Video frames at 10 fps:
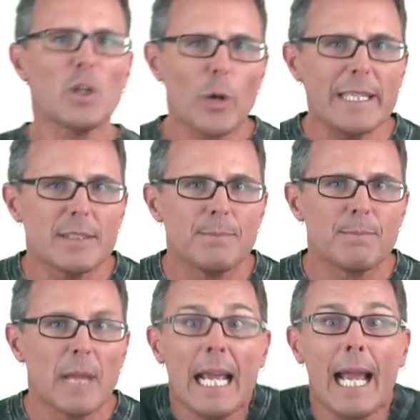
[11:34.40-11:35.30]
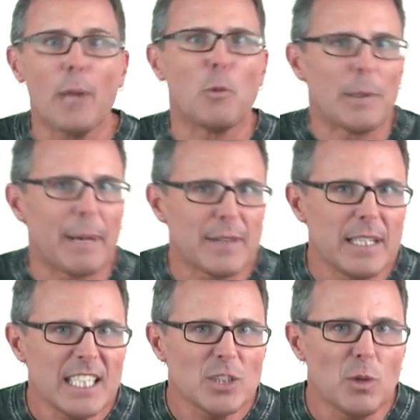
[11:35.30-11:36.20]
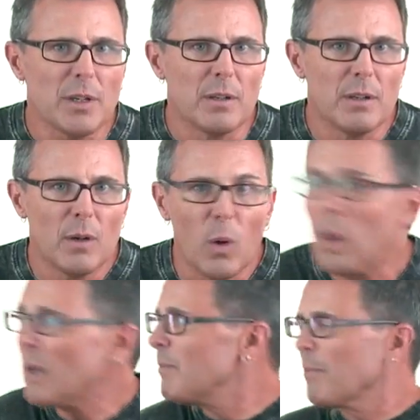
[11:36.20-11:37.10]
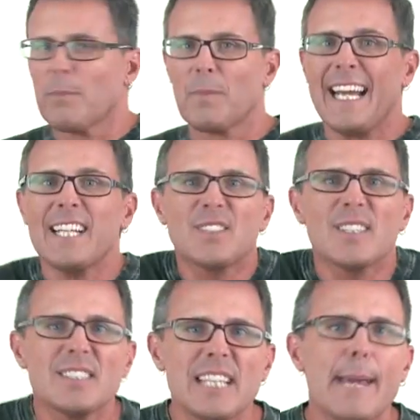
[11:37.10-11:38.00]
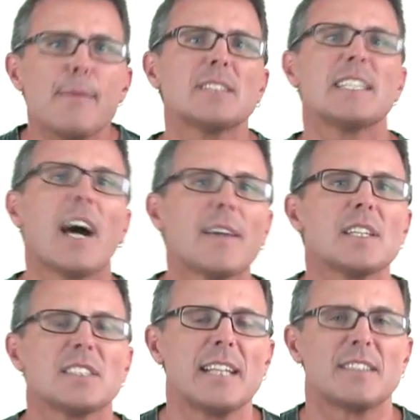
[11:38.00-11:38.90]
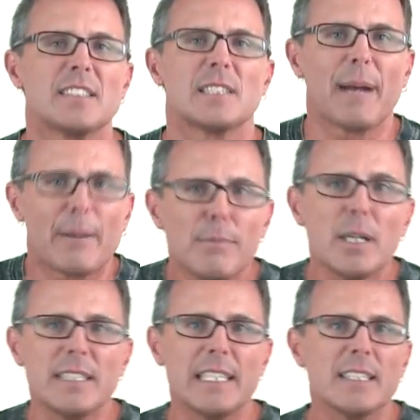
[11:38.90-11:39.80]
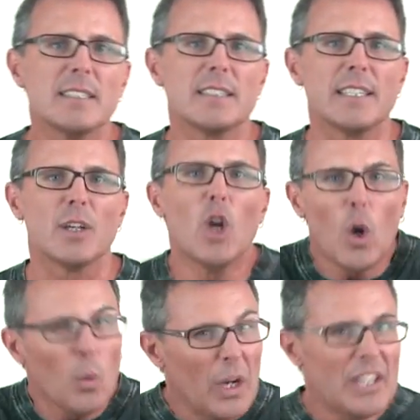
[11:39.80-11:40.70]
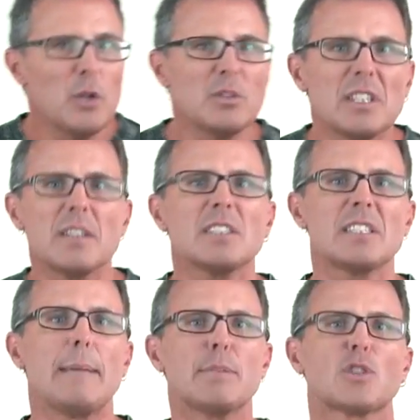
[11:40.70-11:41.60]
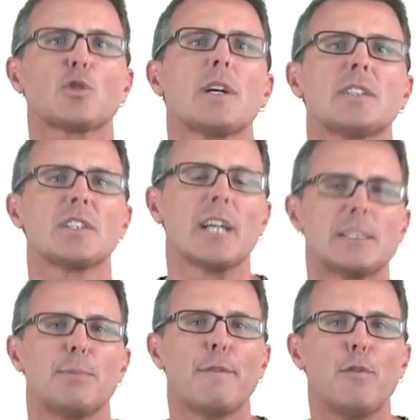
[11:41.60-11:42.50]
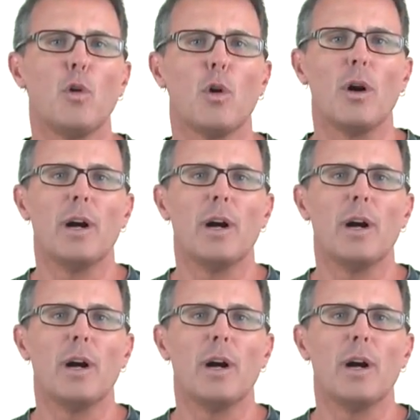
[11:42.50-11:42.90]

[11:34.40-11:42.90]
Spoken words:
Great. And what about the next one? Well, it's the same as the other sentence about Muddy, isn't it? We're using the same structure as before.